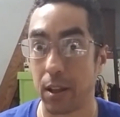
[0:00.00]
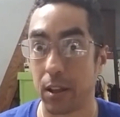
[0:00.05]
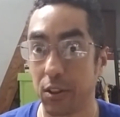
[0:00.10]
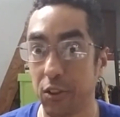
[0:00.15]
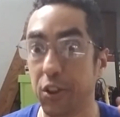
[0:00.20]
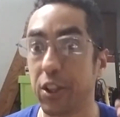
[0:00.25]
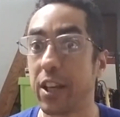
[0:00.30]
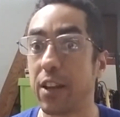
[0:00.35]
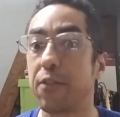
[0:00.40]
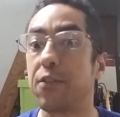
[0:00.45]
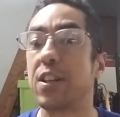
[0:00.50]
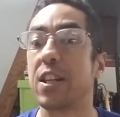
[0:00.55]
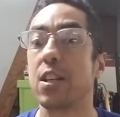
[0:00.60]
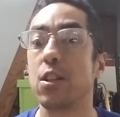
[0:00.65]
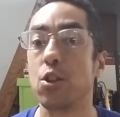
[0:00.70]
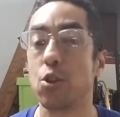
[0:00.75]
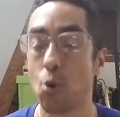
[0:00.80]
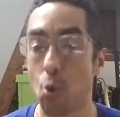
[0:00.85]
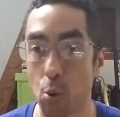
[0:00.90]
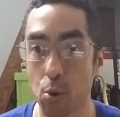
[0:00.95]
lived
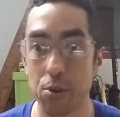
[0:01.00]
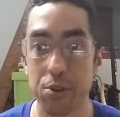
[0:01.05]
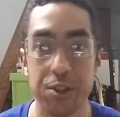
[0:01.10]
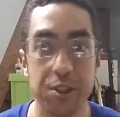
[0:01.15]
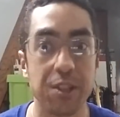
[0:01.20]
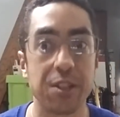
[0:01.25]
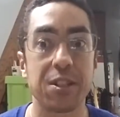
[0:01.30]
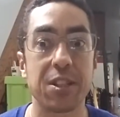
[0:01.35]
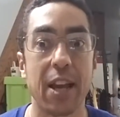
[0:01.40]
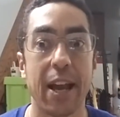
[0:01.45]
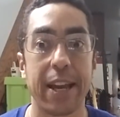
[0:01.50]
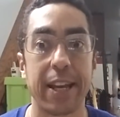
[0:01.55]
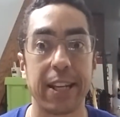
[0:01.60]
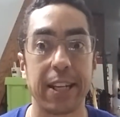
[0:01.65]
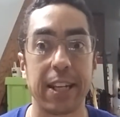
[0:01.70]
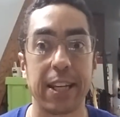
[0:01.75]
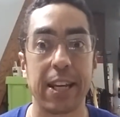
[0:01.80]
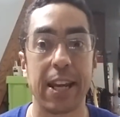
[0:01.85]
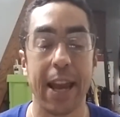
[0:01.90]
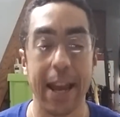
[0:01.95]
in your
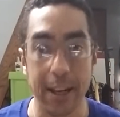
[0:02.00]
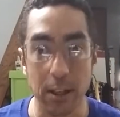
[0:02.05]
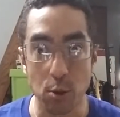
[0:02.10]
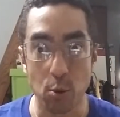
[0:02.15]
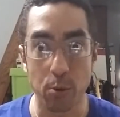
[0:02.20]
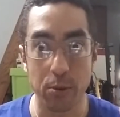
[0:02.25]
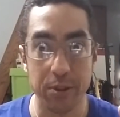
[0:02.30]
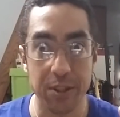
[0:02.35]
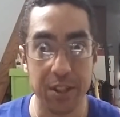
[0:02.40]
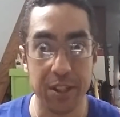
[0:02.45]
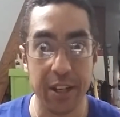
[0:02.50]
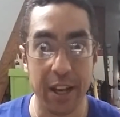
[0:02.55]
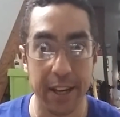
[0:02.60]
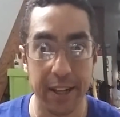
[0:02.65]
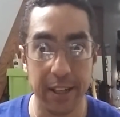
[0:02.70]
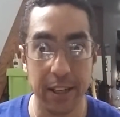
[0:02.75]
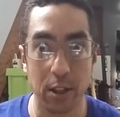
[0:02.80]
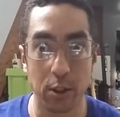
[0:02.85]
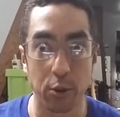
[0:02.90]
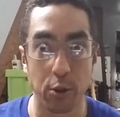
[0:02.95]
society and your
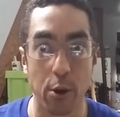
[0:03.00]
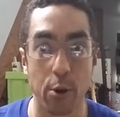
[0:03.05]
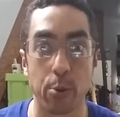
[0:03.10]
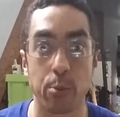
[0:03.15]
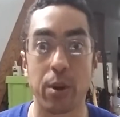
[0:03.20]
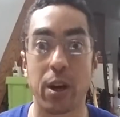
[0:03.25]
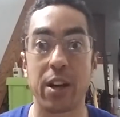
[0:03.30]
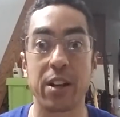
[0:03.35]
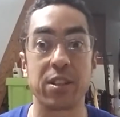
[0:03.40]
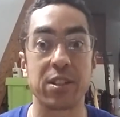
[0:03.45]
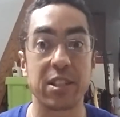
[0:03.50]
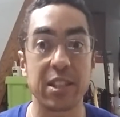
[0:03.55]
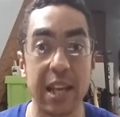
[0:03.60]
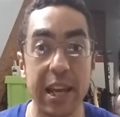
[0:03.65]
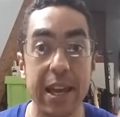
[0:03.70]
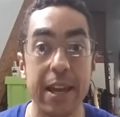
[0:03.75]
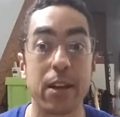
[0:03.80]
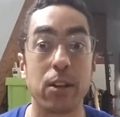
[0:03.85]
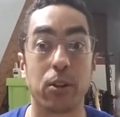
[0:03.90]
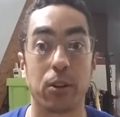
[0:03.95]
society alone
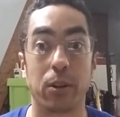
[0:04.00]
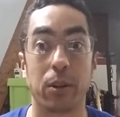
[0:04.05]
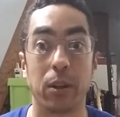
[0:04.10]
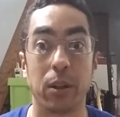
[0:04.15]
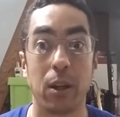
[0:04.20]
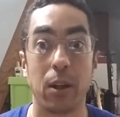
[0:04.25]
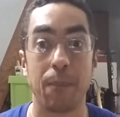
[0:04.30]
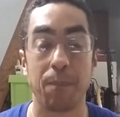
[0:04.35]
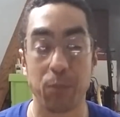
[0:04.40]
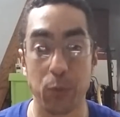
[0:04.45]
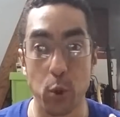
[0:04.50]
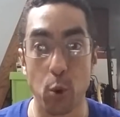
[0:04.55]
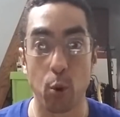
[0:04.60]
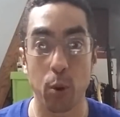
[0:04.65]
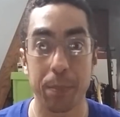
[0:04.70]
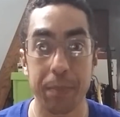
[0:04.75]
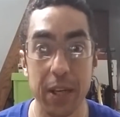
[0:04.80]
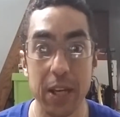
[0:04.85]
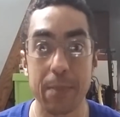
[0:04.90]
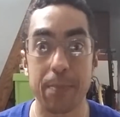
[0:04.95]
until
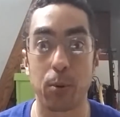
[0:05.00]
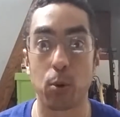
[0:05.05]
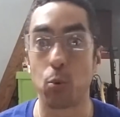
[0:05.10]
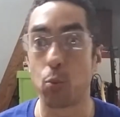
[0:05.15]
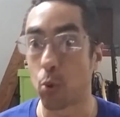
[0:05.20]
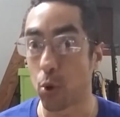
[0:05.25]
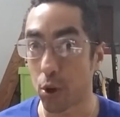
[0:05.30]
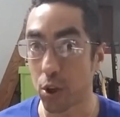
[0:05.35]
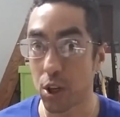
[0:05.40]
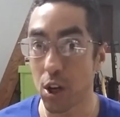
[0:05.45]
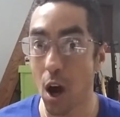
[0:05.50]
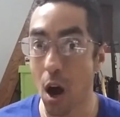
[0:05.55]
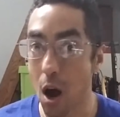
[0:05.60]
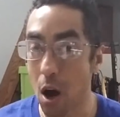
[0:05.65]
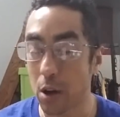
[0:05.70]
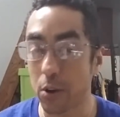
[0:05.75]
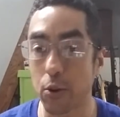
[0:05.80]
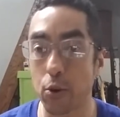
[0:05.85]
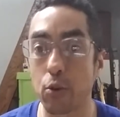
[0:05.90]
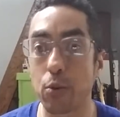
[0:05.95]
your people were
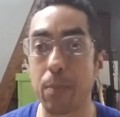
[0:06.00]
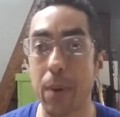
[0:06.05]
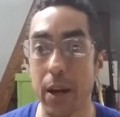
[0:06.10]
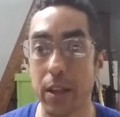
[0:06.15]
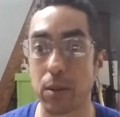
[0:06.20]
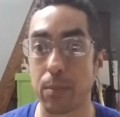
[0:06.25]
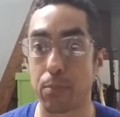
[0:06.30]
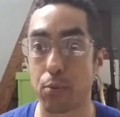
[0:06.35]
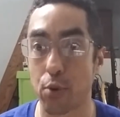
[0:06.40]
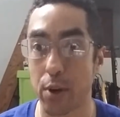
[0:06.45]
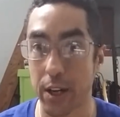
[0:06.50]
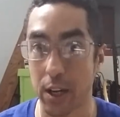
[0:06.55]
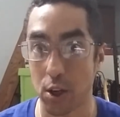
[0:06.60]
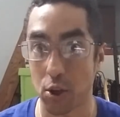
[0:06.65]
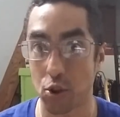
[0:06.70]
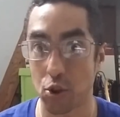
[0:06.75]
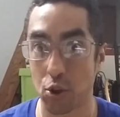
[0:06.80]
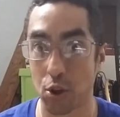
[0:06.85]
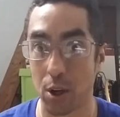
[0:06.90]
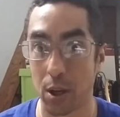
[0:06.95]
conquered by the
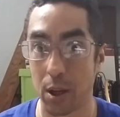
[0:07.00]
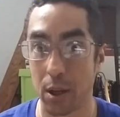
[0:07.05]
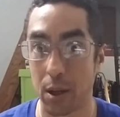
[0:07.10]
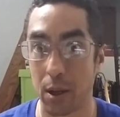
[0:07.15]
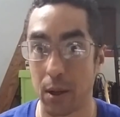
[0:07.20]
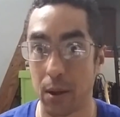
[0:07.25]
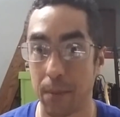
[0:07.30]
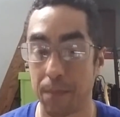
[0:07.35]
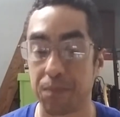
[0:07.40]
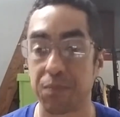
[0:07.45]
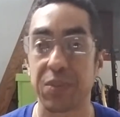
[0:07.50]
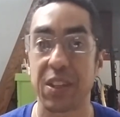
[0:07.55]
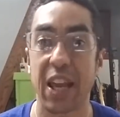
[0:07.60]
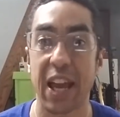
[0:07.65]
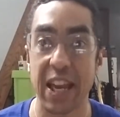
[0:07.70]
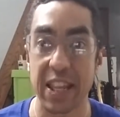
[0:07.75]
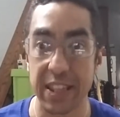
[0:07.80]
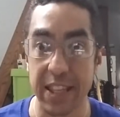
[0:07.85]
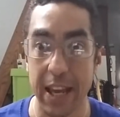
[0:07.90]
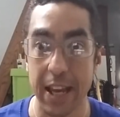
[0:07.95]
British and